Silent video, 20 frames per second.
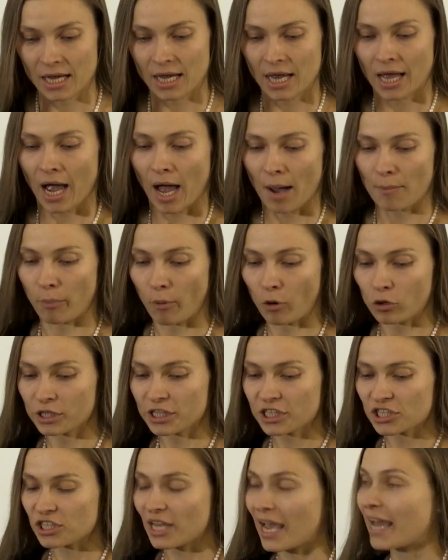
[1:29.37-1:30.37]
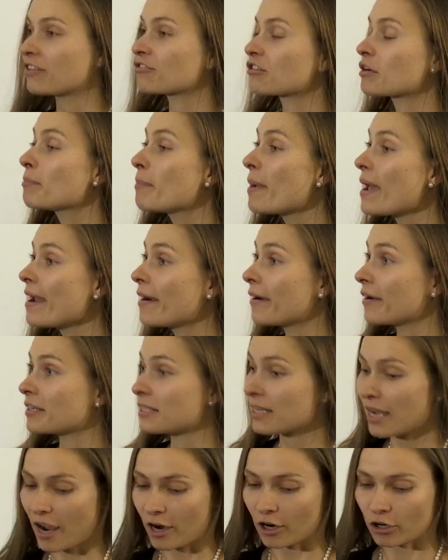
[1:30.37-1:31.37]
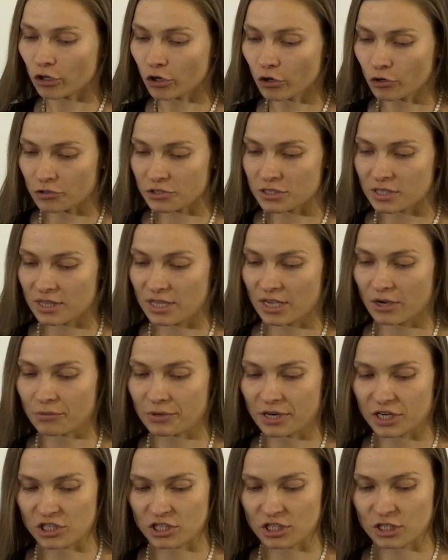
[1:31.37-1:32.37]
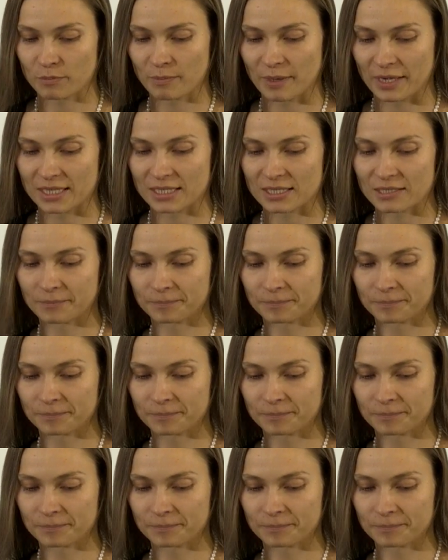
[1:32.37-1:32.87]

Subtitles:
abolished and repaired across the Eurasian space.